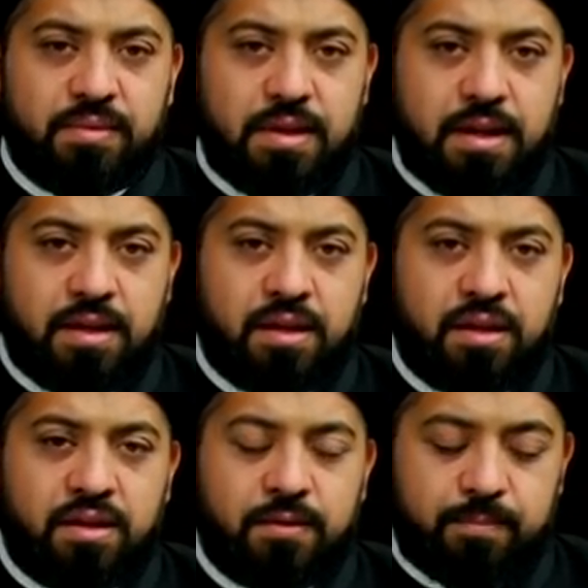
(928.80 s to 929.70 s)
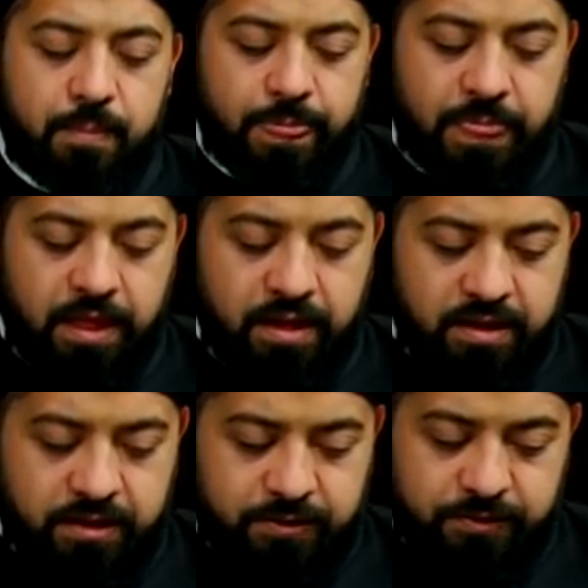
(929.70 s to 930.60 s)

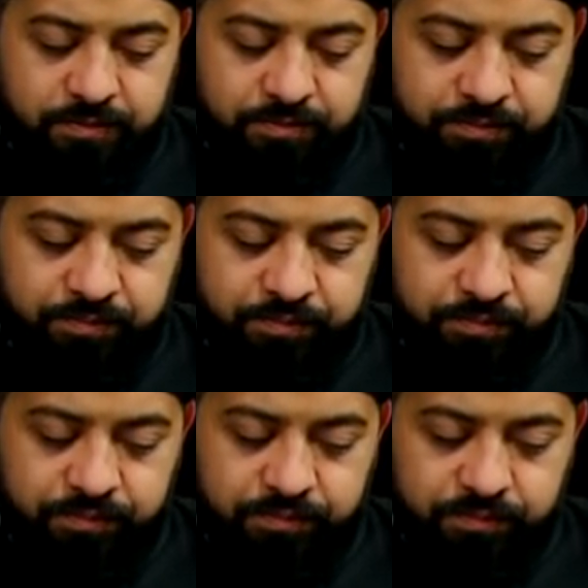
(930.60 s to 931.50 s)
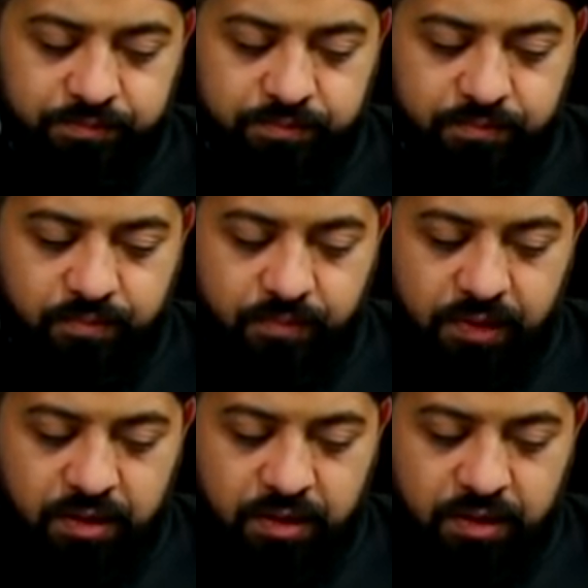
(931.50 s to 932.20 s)
Nothing is said.